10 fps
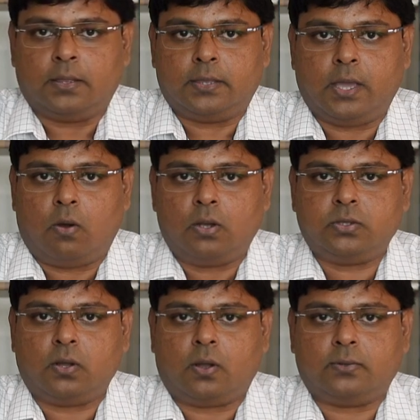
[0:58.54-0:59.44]
they
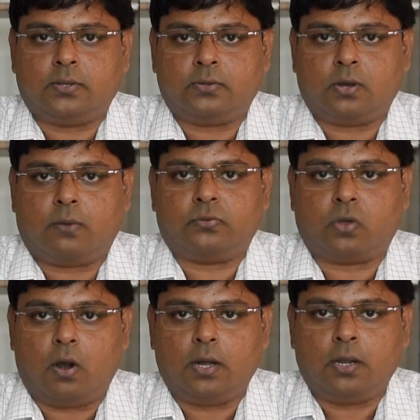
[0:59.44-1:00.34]
also consist of
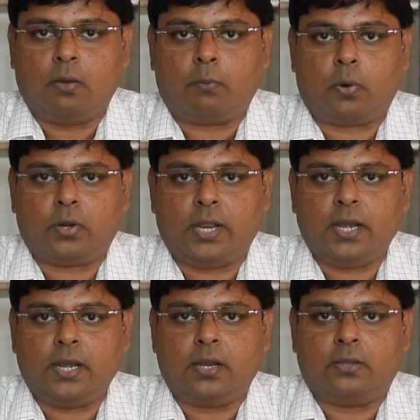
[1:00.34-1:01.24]
salt,
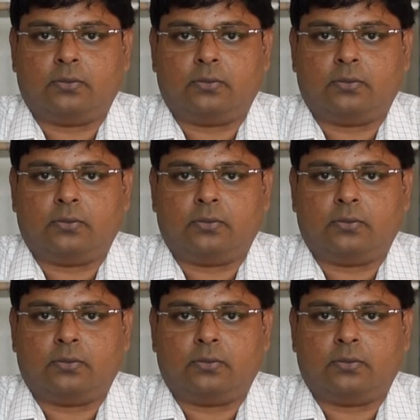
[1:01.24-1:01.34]
protein